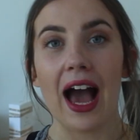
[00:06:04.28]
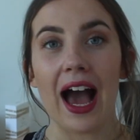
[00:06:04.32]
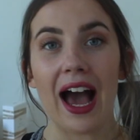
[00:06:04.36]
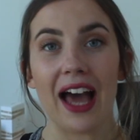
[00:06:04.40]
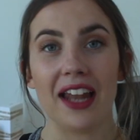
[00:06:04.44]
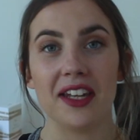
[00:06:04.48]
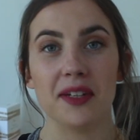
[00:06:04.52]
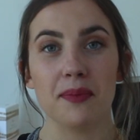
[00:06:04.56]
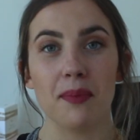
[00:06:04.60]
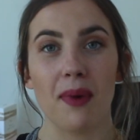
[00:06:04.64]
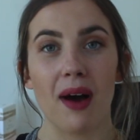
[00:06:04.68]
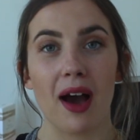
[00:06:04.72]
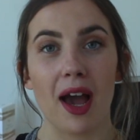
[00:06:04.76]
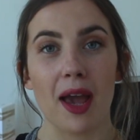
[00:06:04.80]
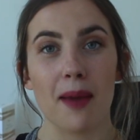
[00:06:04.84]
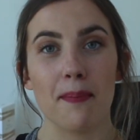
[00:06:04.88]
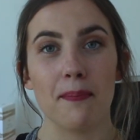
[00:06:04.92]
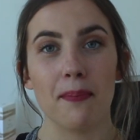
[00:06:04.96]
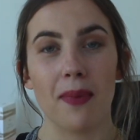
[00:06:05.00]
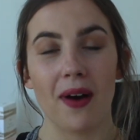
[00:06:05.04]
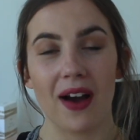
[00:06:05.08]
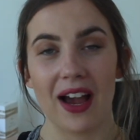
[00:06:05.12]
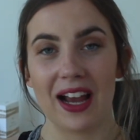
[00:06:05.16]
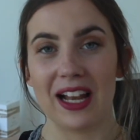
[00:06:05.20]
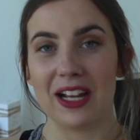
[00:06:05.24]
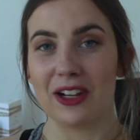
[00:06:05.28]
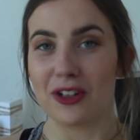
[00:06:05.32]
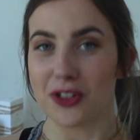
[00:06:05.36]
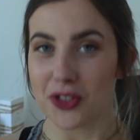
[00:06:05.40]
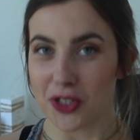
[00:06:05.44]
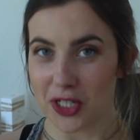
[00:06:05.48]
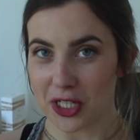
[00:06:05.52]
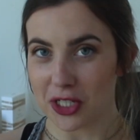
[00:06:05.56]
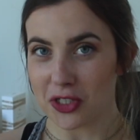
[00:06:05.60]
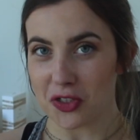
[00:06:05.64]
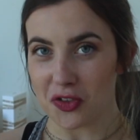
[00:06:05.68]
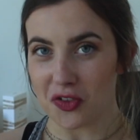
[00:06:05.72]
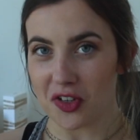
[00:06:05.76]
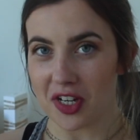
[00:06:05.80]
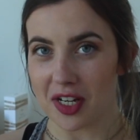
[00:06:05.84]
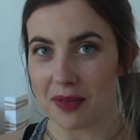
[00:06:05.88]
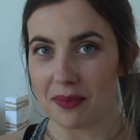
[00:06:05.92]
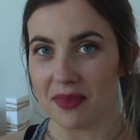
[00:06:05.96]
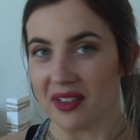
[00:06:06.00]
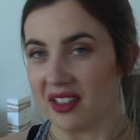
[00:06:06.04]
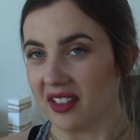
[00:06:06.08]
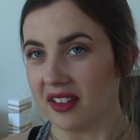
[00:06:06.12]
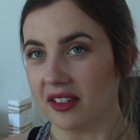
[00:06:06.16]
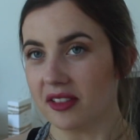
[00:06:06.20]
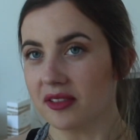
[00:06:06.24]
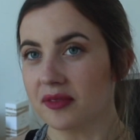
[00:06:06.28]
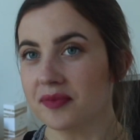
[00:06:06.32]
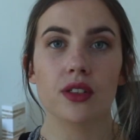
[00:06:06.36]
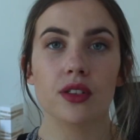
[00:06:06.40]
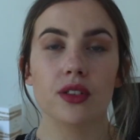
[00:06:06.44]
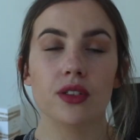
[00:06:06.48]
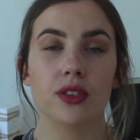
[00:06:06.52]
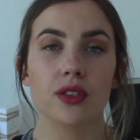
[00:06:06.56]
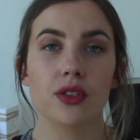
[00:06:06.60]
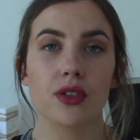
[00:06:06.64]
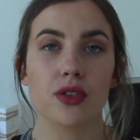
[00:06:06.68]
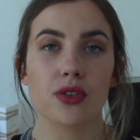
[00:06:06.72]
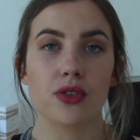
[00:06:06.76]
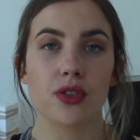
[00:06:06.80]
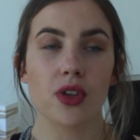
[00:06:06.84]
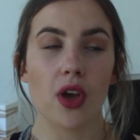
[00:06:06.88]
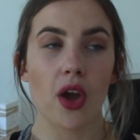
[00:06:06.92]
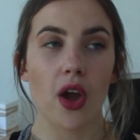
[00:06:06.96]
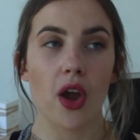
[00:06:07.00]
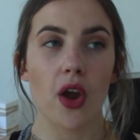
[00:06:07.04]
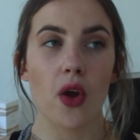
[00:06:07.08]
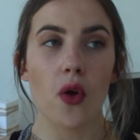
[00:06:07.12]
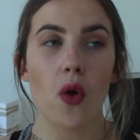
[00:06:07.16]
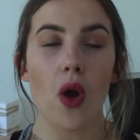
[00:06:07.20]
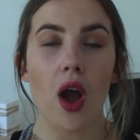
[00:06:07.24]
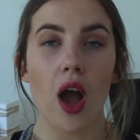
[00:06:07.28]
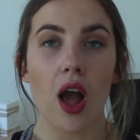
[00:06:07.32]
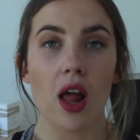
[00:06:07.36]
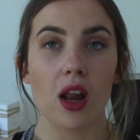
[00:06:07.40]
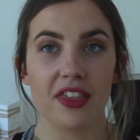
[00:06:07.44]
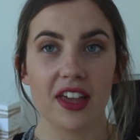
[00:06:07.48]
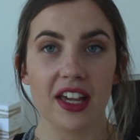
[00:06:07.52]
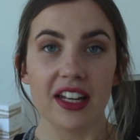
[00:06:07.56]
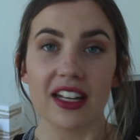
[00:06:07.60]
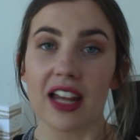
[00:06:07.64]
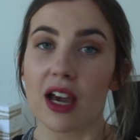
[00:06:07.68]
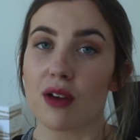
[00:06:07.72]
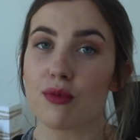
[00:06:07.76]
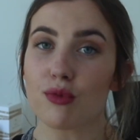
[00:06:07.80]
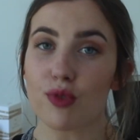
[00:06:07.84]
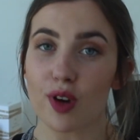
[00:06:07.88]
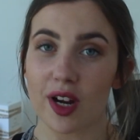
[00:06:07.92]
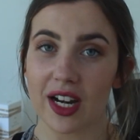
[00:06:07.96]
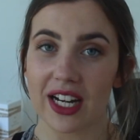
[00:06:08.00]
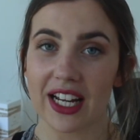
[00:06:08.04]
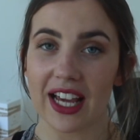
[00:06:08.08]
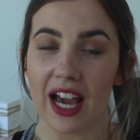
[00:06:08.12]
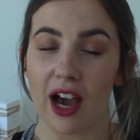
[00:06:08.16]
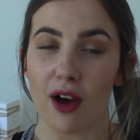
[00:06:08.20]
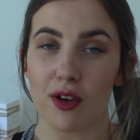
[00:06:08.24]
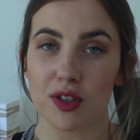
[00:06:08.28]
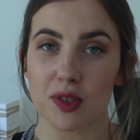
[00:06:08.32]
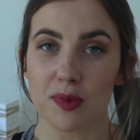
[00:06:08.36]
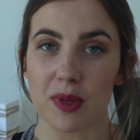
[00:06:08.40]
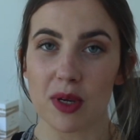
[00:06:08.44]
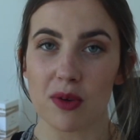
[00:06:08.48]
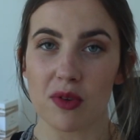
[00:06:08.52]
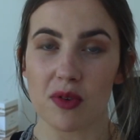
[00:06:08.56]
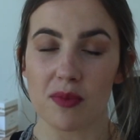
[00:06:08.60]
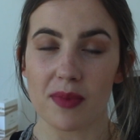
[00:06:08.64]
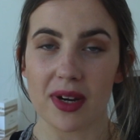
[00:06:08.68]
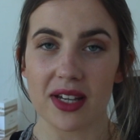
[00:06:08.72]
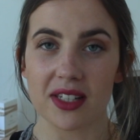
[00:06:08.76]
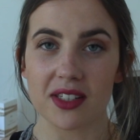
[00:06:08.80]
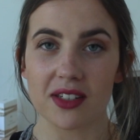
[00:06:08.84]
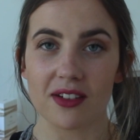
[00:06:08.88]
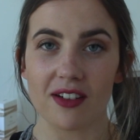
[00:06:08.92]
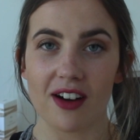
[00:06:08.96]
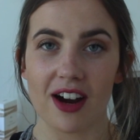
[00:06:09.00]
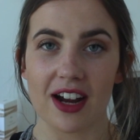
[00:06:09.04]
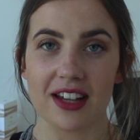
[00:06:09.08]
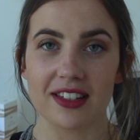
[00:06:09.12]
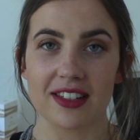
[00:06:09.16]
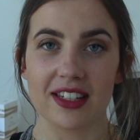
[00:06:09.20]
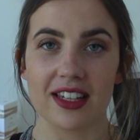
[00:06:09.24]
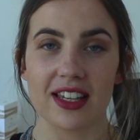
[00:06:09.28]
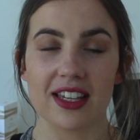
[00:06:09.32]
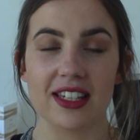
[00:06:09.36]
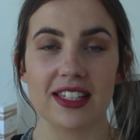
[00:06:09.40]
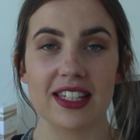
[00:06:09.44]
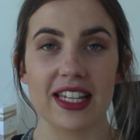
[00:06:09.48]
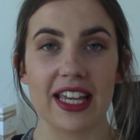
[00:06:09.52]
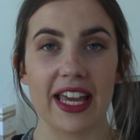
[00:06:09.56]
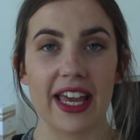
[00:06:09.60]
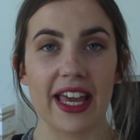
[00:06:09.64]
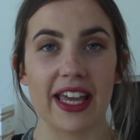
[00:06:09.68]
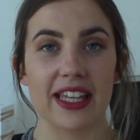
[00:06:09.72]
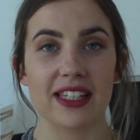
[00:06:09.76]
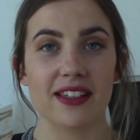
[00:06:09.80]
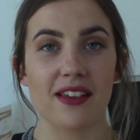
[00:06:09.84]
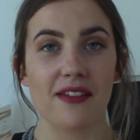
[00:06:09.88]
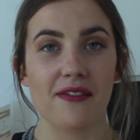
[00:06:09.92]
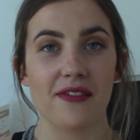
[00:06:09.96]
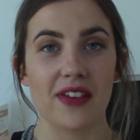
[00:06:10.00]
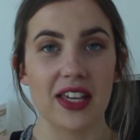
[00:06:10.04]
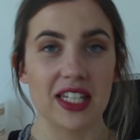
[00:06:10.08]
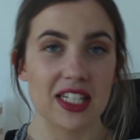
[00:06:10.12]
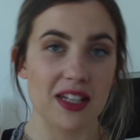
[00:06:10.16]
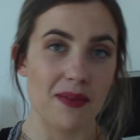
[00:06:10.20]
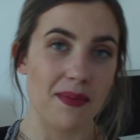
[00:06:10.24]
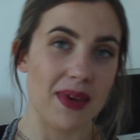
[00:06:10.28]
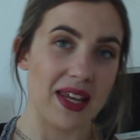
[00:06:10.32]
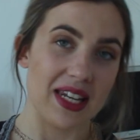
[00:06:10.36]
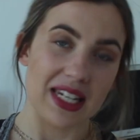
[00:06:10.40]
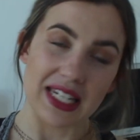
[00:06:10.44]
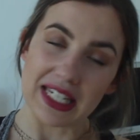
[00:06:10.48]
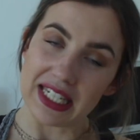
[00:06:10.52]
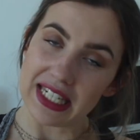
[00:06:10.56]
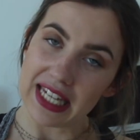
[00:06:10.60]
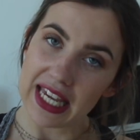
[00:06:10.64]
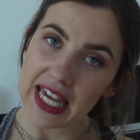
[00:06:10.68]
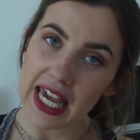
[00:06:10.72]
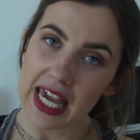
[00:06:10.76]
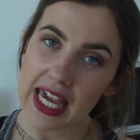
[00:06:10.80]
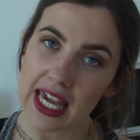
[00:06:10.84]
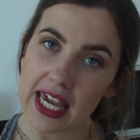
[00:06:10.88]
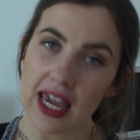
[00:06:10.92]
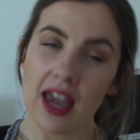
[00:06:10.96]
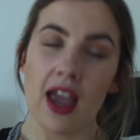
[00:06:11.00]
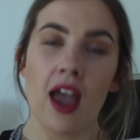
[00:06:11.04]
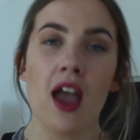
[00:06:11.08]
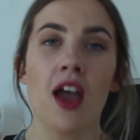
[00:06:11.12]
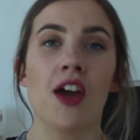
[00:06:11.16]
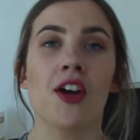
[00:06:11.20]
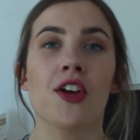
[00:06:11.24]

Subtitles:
and my biologic treatment. So a thing that really helps me with my psoriasis is vitamin D.